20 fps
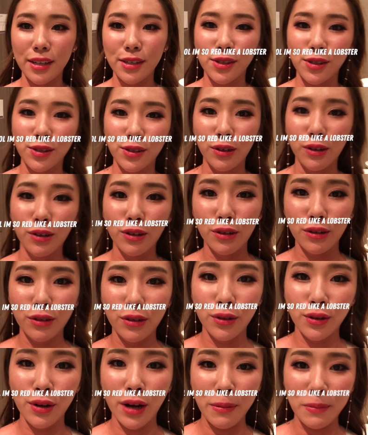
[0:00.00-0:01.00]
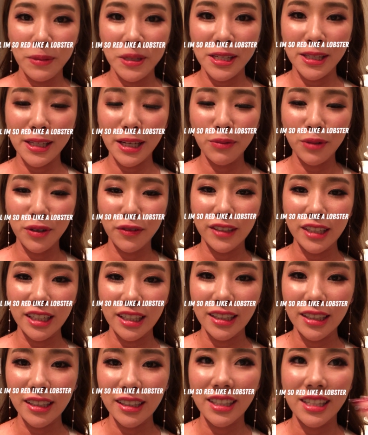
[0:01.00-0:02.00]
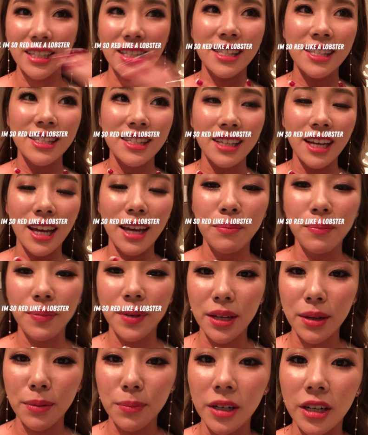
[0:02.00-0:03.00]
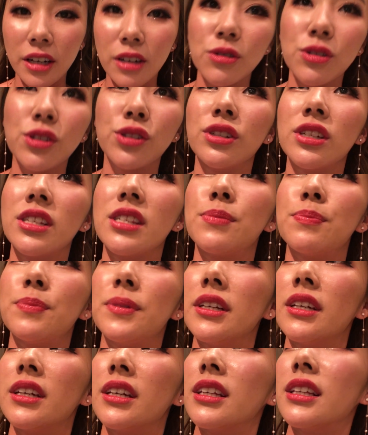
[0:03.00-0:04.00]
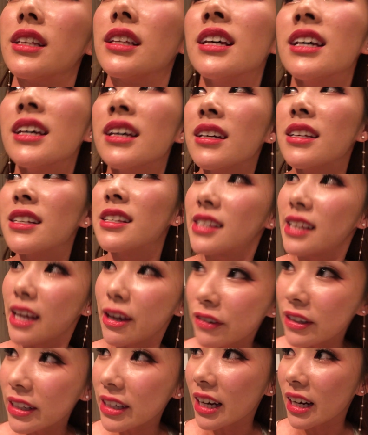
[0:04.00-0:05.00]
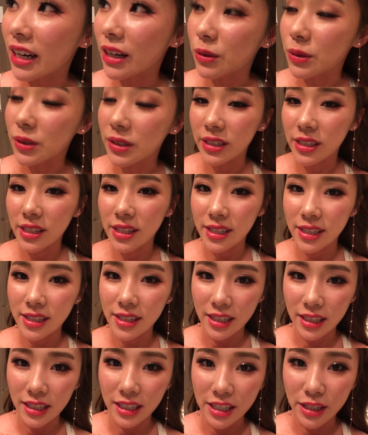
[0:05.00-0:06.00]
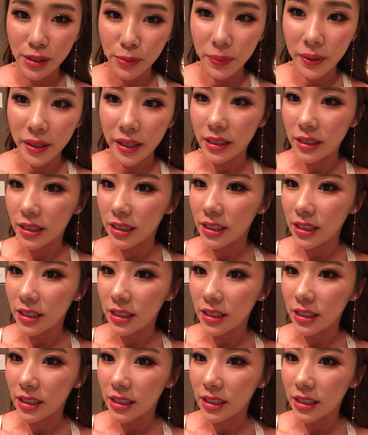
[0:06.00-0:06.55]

so I'm just done with dinner. It's 10 p.m. now, so it's been 7 hours since I last applied